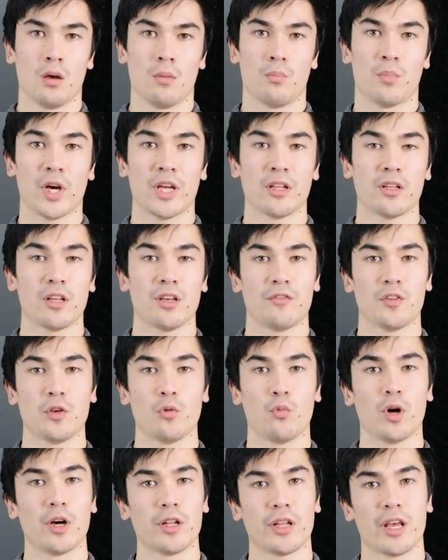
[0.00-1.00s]
But if
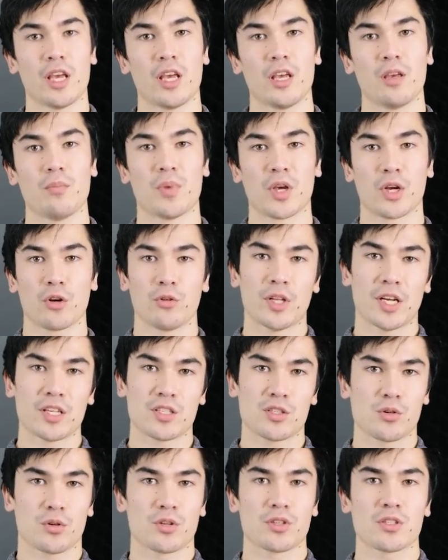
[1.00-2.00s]
you want a bigger light
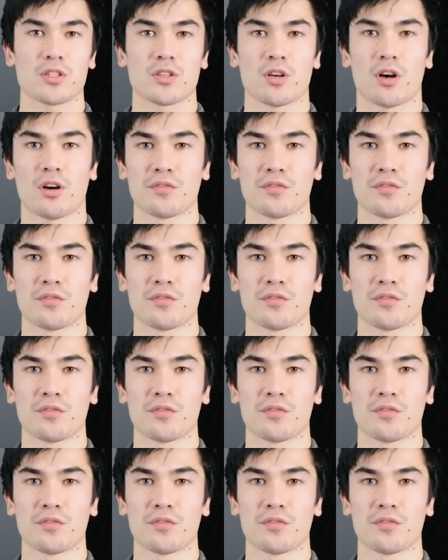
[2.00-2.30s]
source,